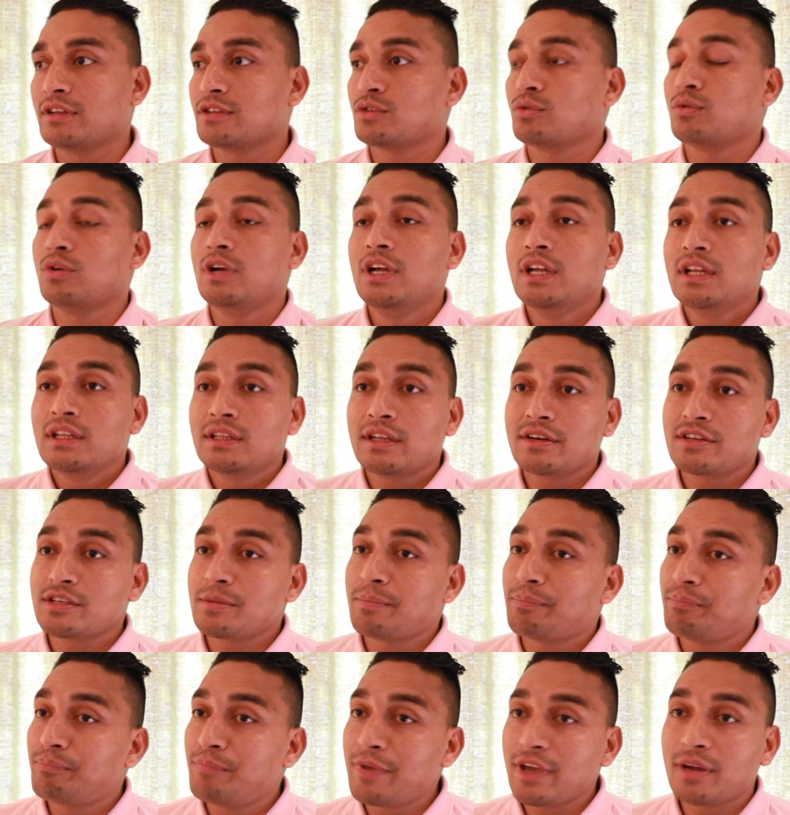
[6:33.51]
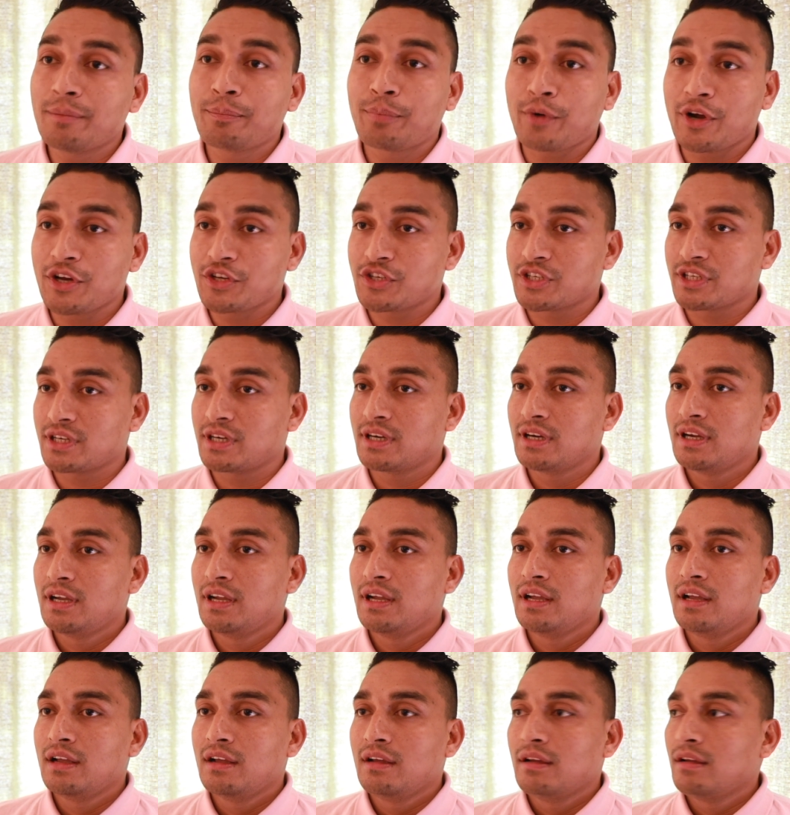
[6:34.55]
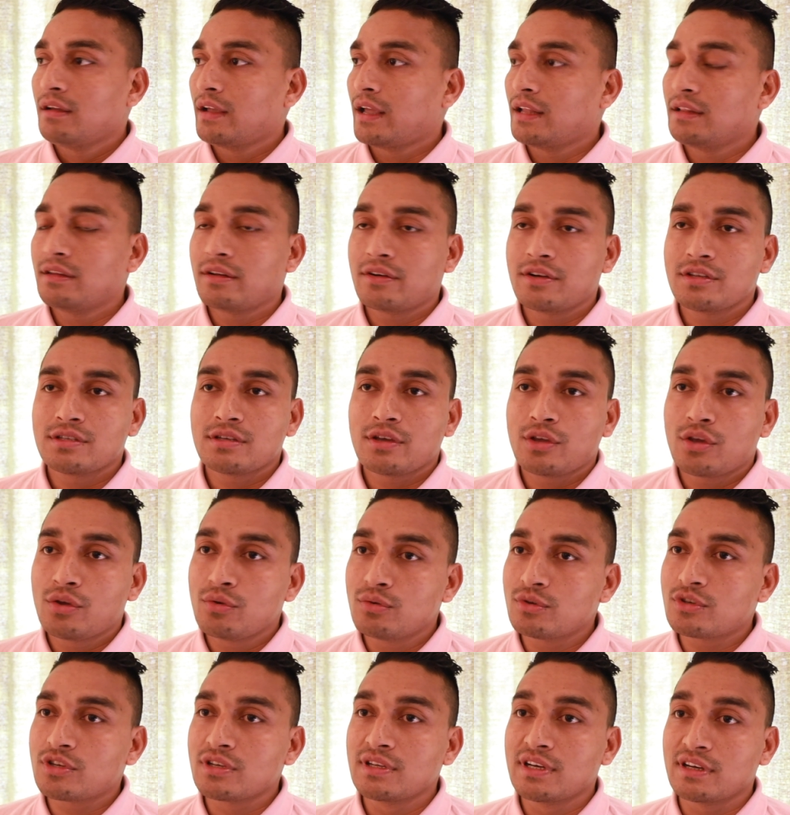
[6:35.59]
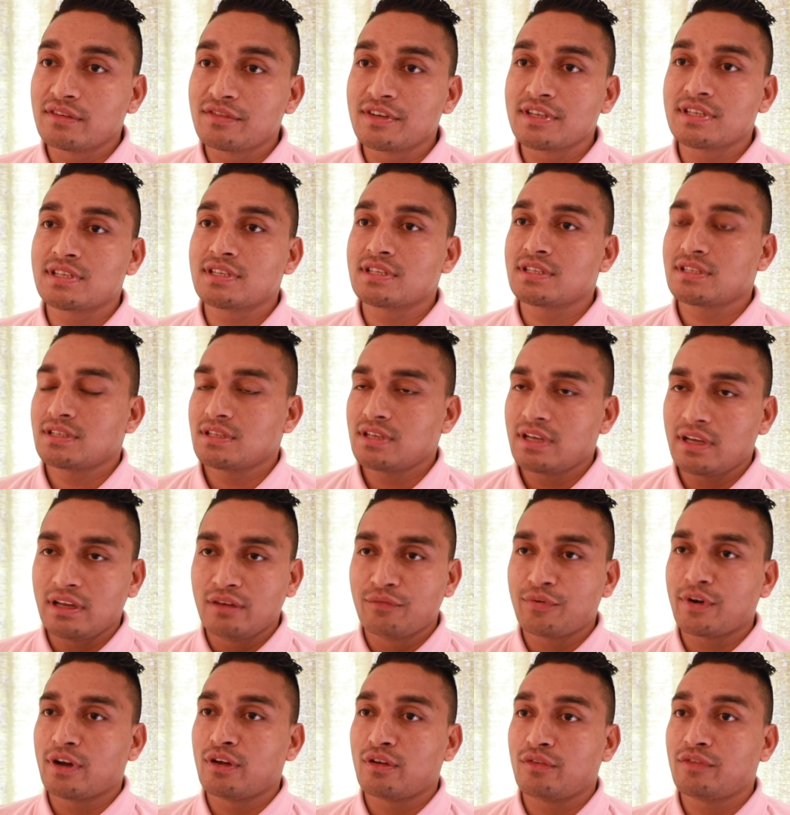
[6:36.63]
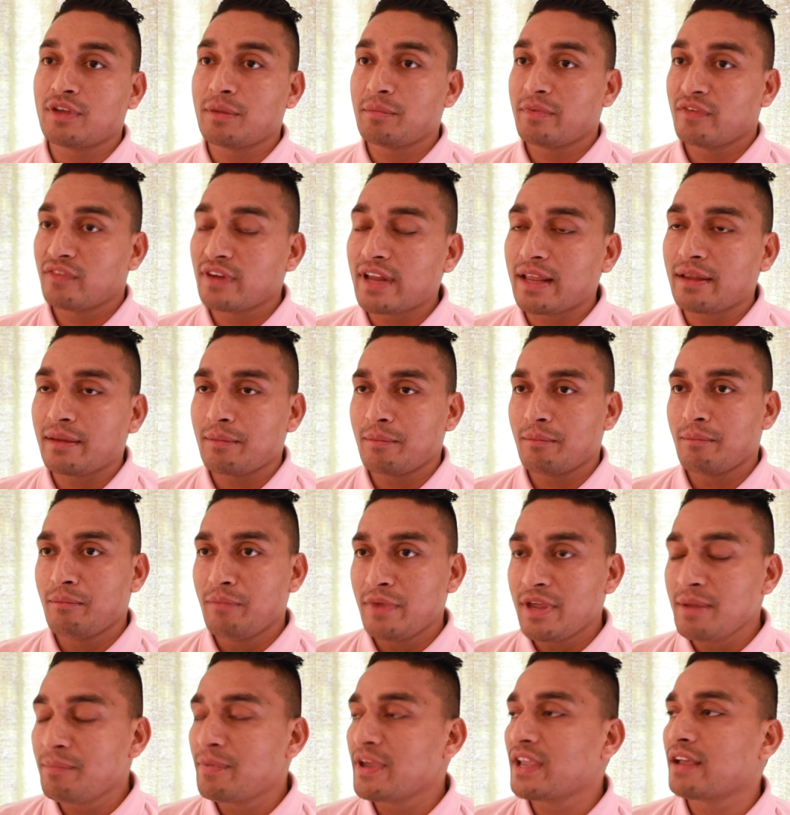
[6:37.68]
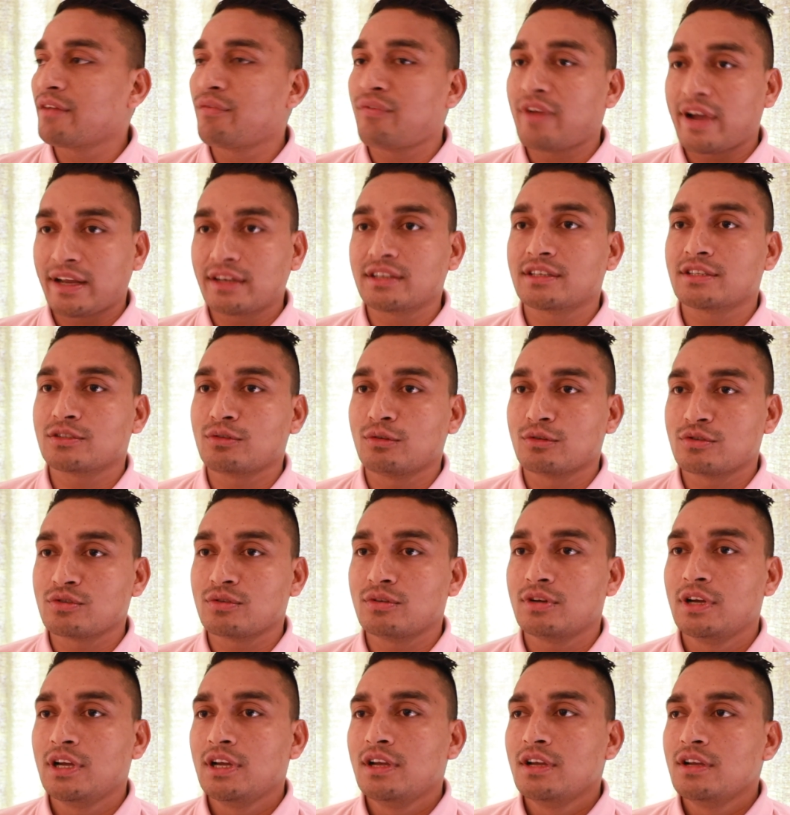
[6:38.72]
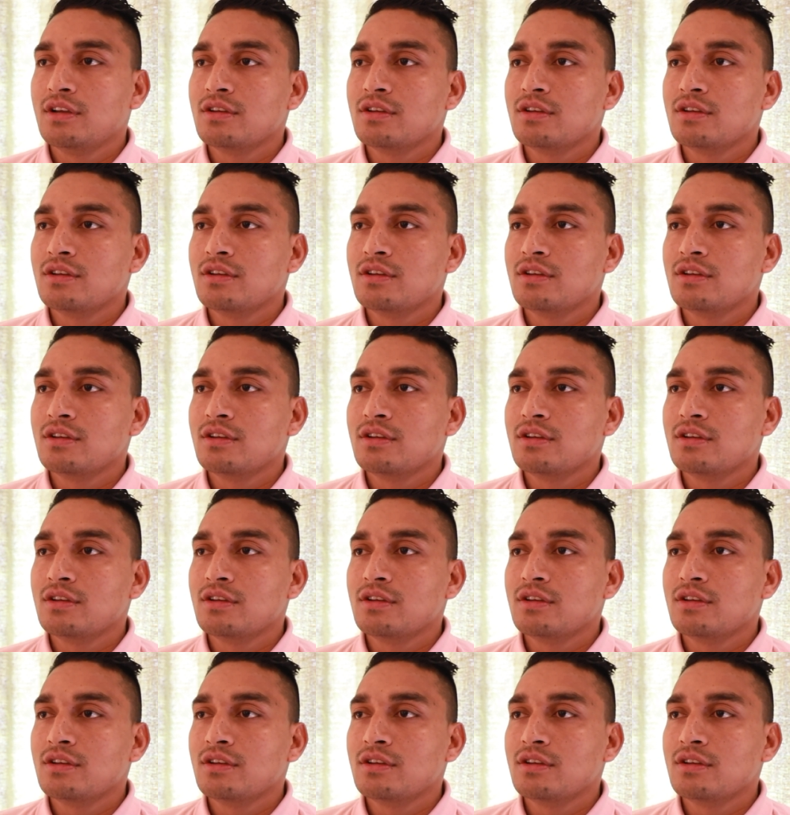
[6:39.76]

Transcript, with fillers: So there is a big pressure and there is a huge nervous in front of them, even me being a fighter also.